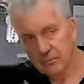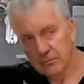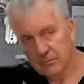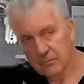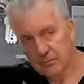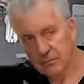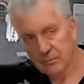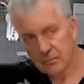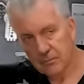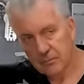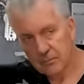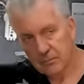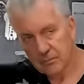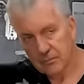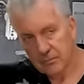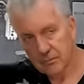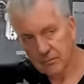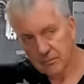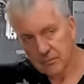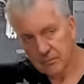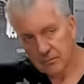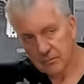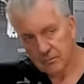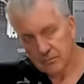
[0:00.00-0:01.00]

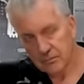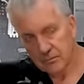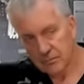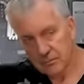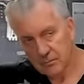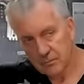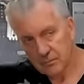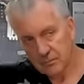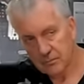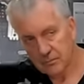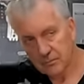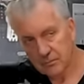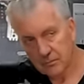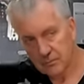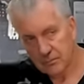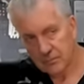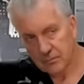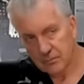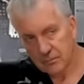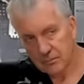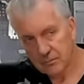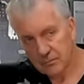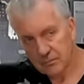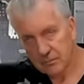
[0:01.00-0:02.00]

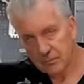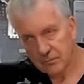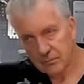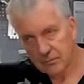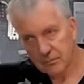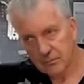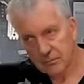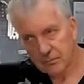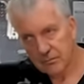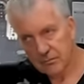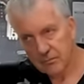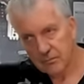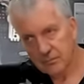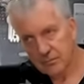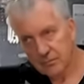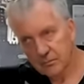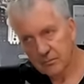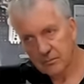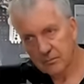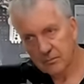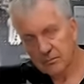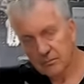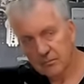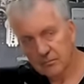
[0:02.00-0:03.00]

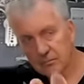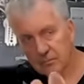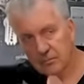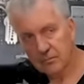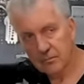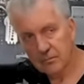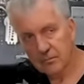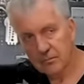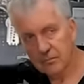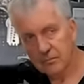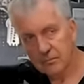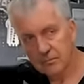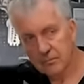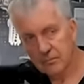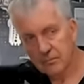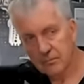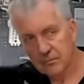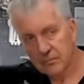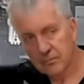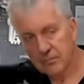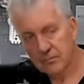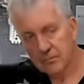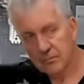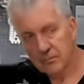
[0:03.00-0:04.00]

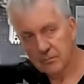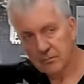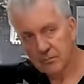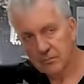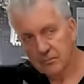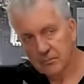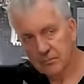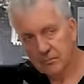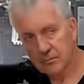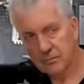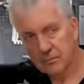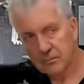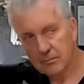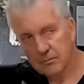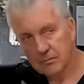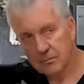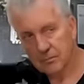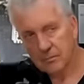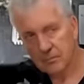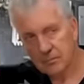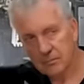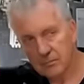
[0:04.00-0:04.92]
No words are spoken by the person on screen.